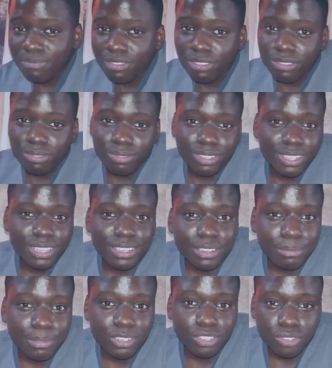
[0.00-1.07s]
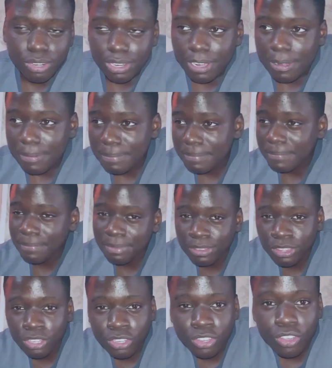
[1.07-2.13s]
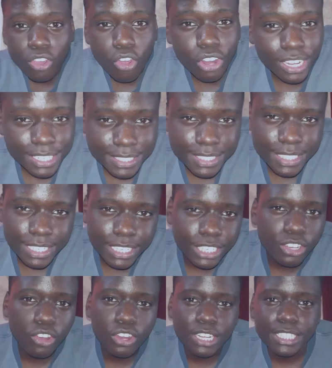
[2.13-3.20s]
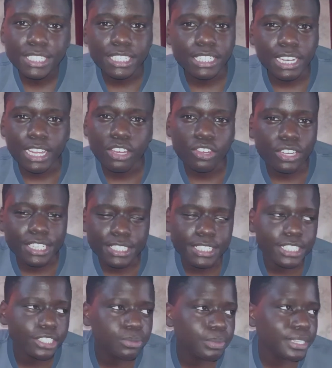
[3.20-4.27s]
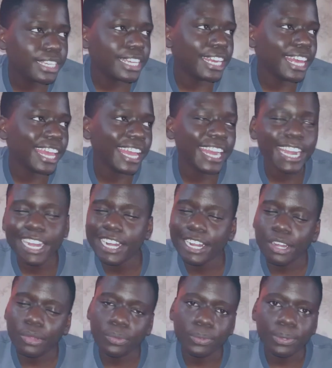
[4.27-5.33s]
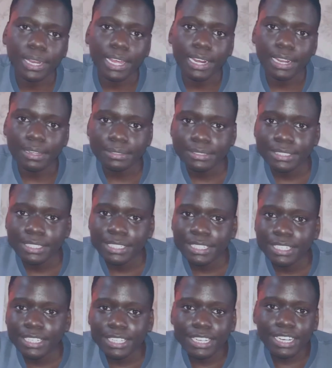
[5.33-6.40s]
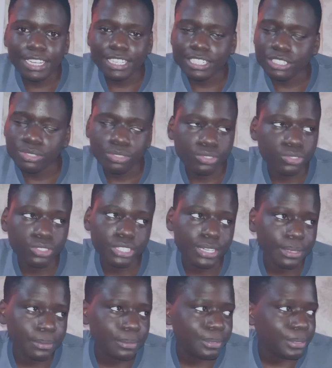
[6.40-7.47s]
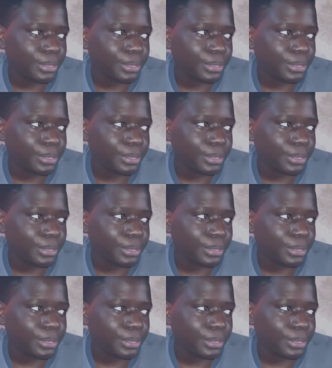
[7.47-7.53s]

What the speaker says: You say ni machoka. Honestly speaking, nataka tu kulala. I just want to sleep.